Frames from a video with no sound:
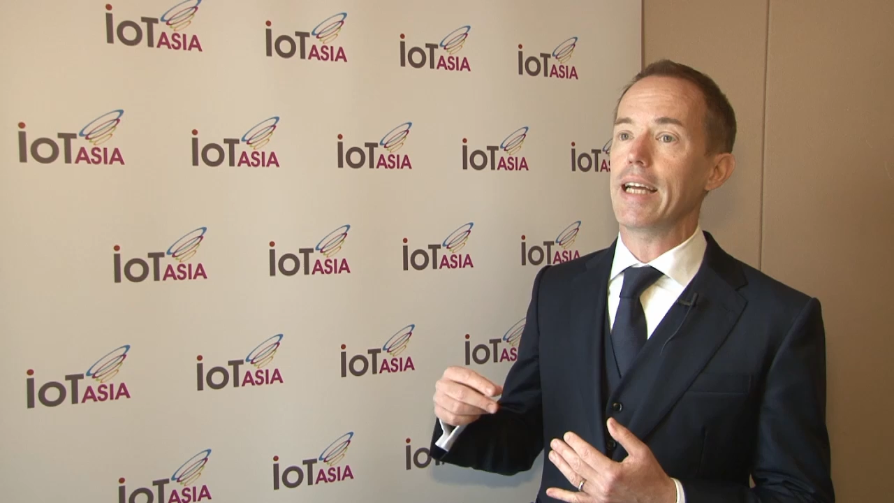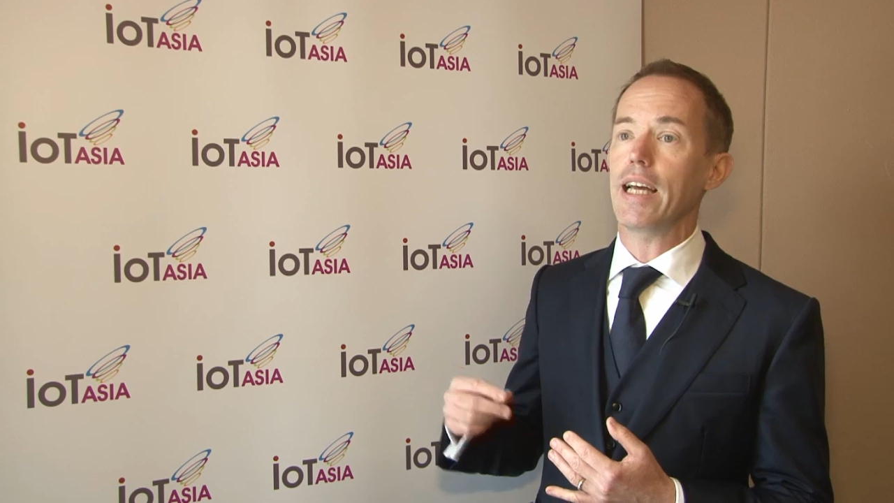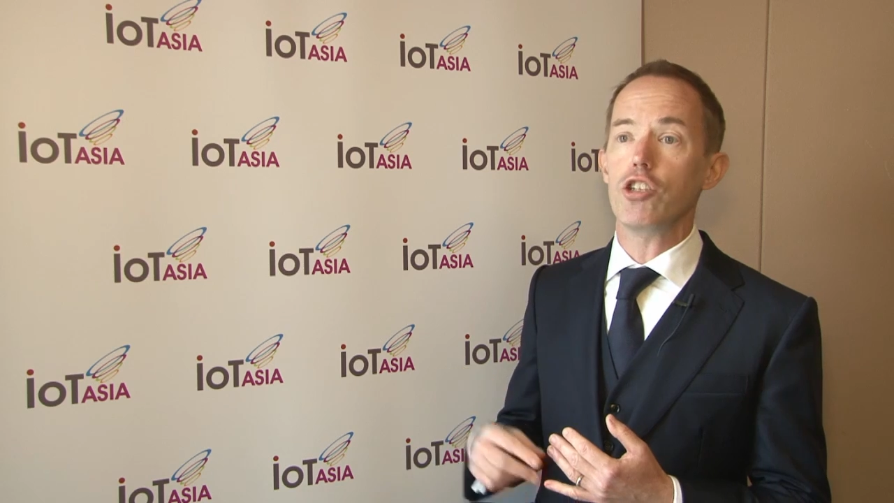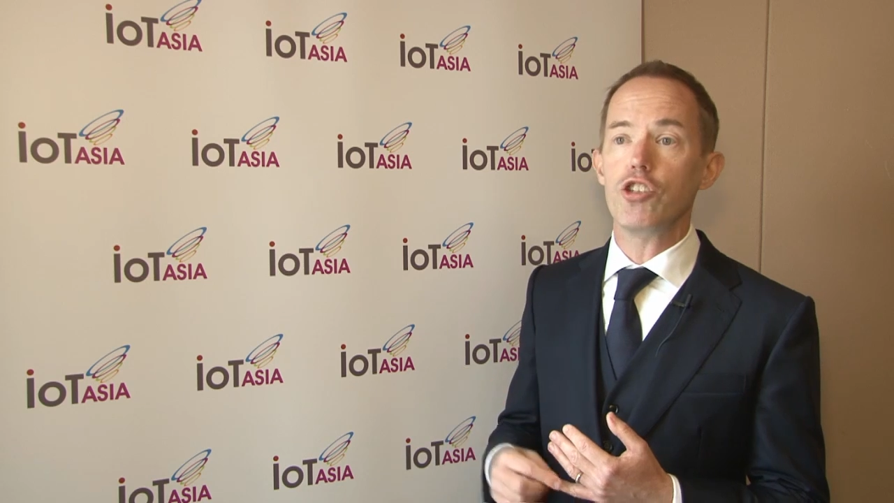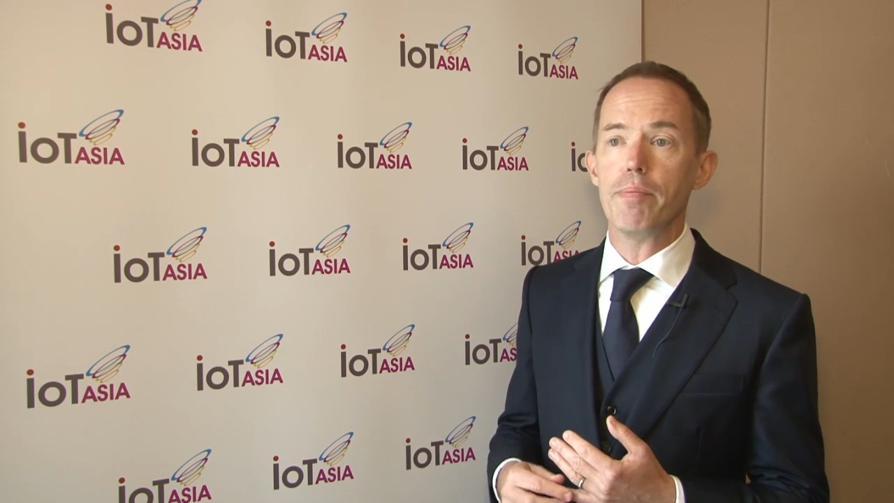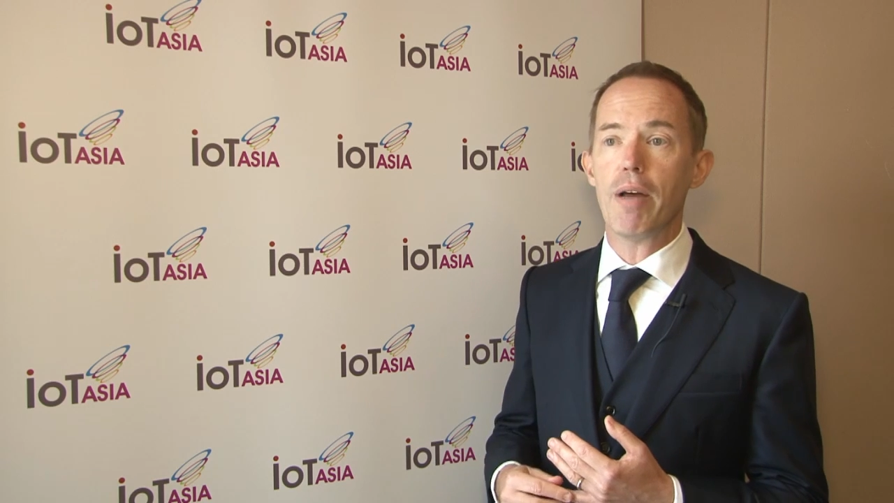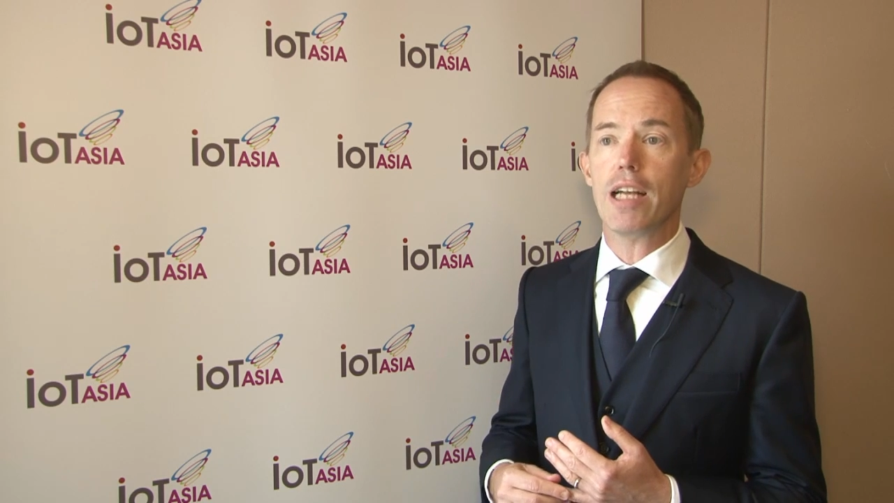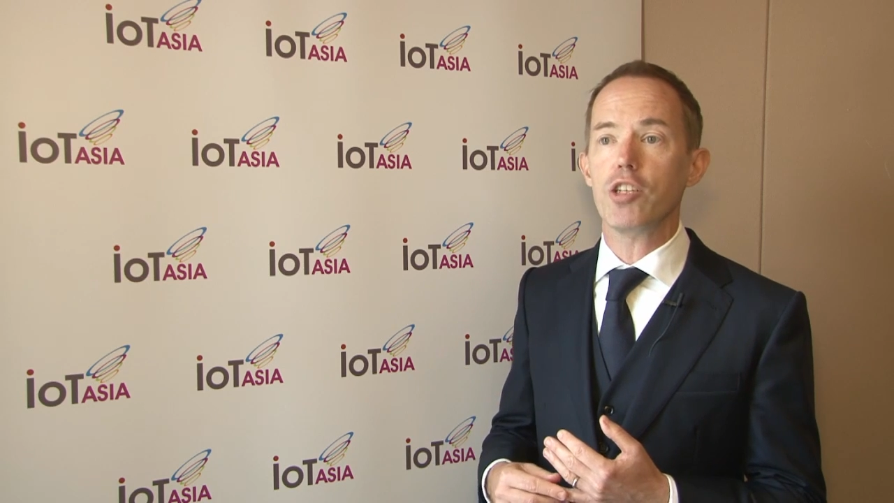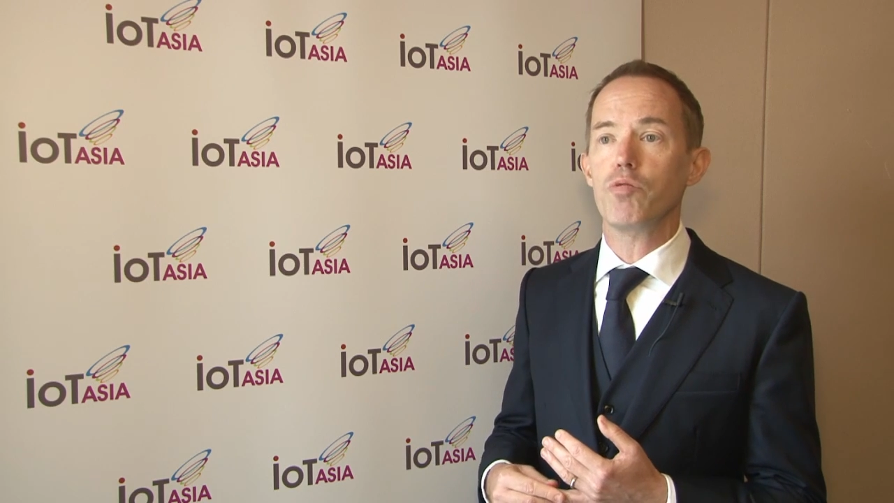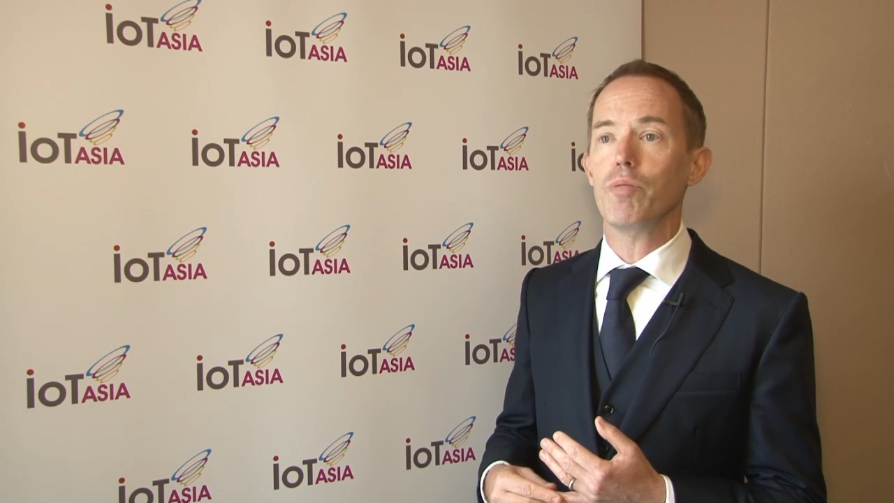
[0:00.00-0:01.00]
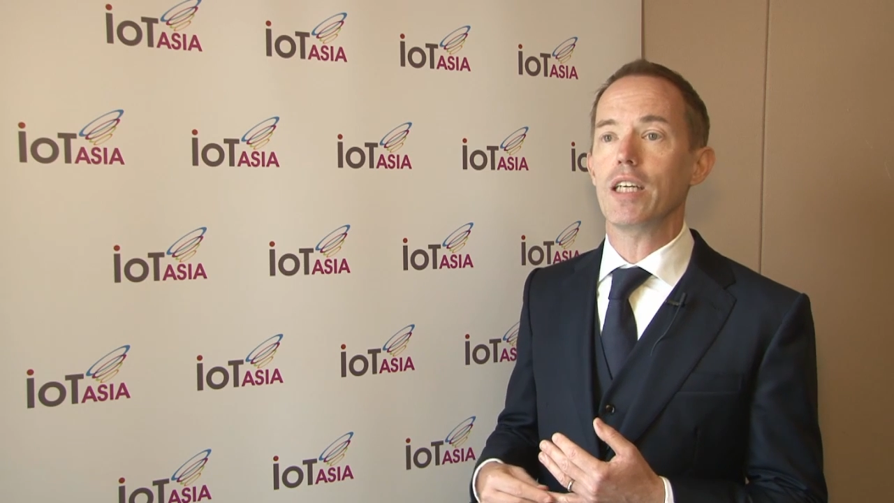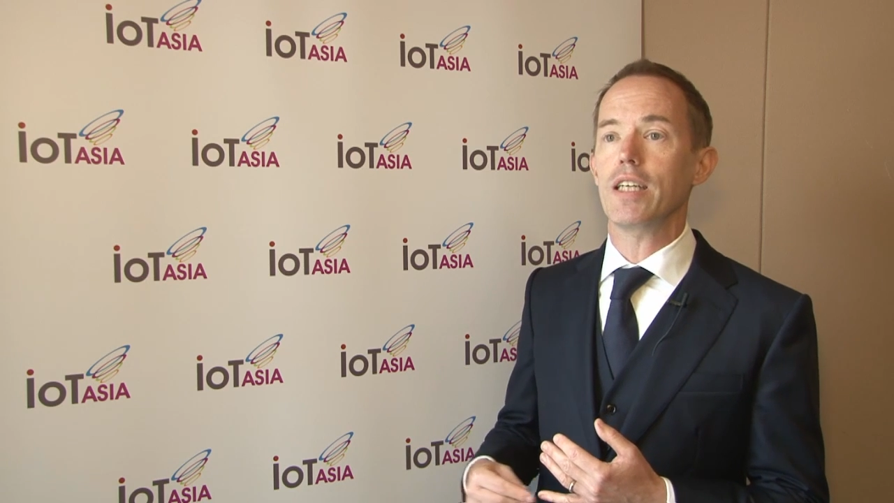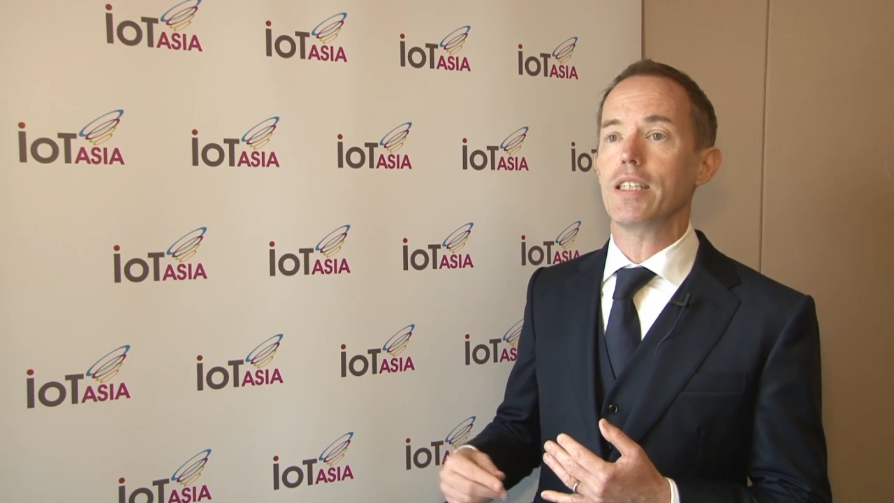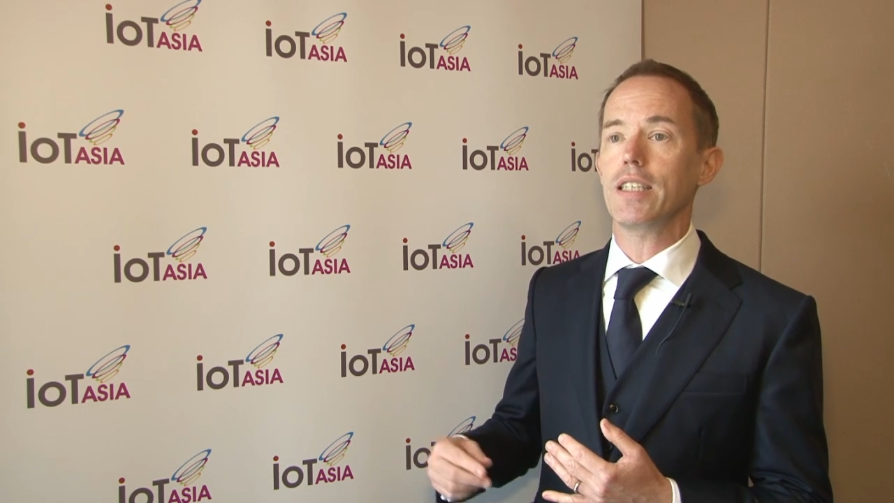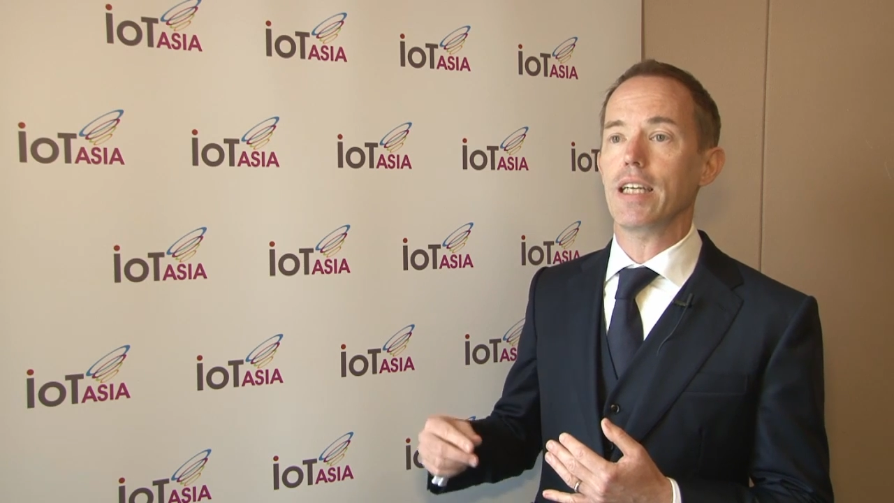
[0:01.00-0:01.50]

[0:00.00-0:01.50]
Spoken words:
energy management